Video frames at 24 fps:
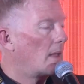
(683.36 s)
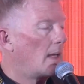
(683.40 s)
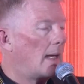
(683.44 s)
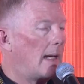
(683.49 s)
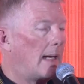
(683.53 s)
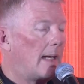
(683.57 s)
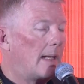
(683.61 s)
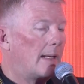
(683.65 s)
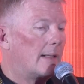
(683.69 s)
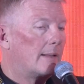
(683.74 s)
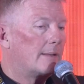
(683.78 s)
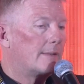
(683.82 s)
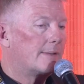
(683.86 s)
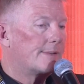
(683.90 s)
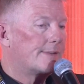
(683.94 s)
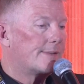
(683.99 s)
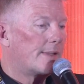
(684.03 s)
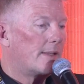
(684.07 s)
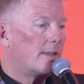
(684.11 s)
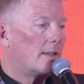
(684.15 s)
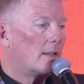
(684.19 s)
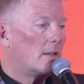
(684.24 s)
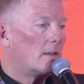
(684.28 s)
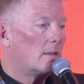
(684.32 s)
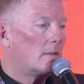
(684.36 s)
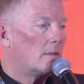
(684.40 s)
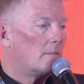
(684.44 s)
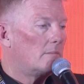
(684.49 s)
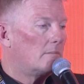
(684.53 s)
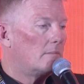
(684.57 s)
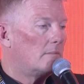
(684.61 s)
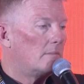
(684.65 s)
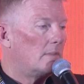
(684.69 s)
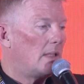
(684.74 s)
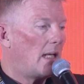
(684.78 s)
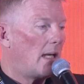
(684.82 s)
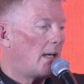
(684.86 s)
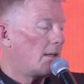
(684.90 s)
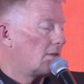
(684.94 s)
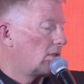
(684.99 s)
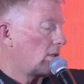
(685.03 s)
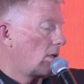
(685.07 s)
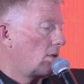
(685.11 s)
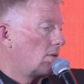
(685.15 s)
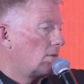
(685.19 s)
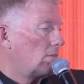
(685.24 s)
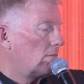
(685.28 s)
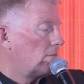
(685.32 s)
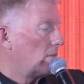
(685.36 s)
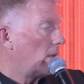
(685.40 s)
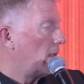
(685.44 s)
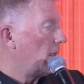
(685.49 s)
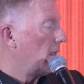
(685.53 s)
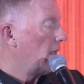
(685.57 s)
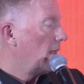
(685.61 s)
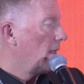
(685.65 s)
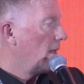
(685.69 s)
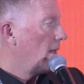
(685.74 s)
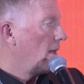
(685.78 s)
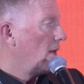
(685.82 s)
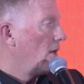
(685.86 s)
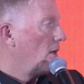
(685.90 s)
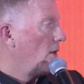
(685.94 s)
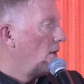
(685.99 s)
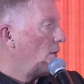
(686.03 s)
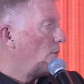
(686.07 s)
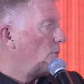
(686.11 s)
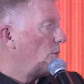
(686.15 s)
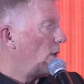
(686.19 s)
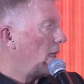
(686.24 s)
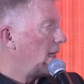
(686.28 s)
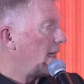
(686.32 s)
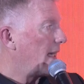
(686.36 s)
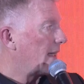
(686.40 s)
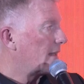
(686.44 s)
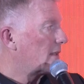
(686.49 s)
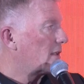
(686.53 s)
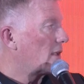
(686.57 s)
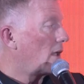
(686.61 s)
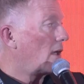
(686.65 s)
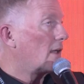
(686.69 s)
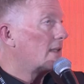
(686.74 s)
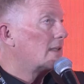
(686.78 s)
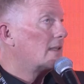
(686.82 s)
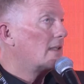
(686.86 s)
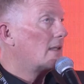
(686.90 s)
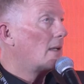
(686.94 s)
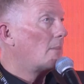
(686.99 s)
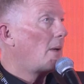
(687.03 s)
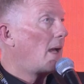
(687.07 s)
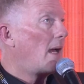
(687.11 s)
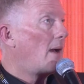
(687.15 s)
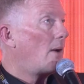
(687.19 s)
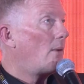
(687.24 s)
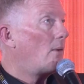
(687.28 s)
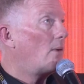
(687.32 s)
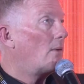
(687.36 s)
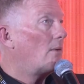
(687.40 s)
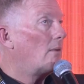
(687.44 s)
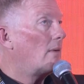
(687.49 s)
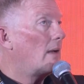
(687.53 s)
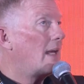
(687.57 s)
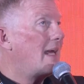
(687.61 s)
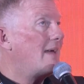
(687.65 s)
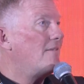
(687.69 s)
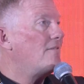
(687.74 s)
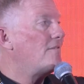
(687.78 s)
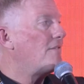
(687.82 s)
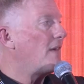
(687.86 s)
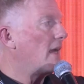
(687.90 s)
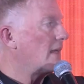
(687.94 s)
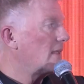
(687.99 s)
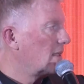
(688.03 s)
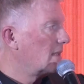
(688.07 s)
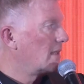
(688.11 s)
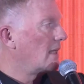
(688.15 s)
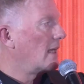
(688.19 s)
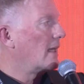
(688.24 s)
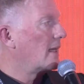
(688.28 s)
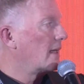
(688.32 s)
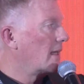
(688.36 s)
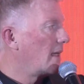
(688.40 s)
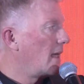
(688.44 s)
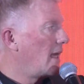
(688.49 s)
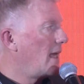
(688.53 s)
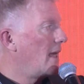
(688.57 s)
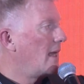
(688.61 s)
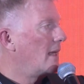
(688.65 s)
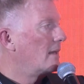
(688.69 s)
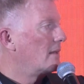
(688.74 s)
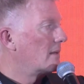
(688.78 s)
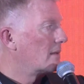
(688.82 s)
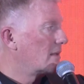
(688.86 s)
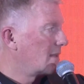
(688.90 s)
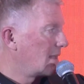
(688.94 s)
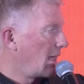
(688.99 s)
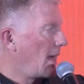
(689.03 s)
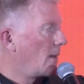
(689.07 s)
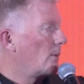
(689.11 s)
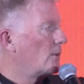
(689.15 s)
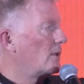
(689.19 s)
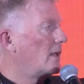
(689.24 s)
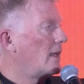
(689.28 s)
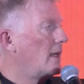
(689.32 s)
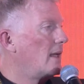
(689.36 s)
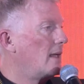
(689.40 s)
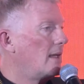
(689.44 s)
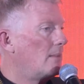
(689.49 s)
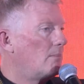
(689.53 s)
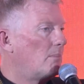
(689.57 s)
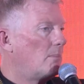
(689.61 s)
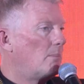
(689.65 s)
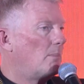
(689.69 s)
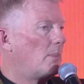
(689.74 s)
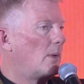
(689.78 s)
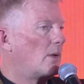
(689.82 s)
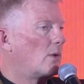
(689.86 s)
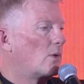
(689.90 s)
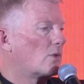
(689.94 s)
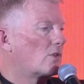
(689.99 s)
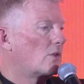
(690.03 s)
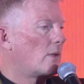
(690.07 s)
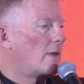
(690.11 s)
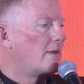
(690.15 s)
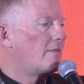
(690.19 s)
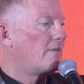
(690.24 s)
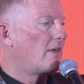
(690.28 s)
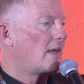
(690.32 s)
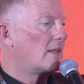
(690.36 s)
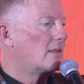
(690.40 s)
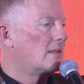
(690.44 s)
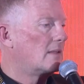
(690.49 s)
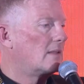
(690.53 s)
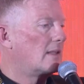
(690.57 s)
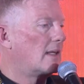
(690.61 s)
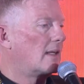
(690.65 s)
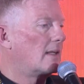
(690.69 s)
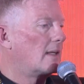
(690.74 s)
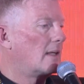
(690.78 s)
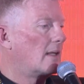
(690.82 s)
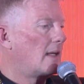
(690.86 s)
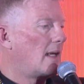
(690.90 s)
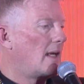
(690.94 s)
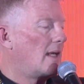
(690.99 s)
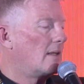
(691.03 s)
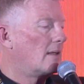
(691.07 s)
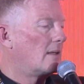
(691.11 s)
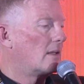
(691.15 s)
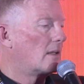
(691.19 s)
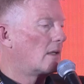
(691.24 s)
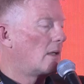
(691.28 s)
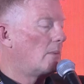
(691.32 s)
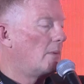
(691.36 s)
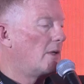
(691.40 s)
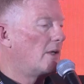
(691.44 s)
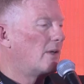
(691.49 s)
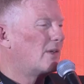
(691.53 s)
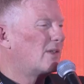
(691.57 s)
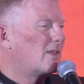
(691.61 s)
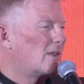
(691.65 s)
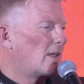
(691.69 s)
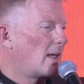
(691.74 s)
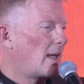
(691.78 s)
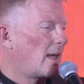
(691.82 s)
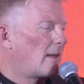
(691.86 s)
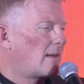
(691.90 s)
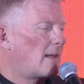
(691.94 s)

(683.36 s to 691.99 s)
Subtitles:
Yeah, so really excited about investing in Saudi, but also investing in the community.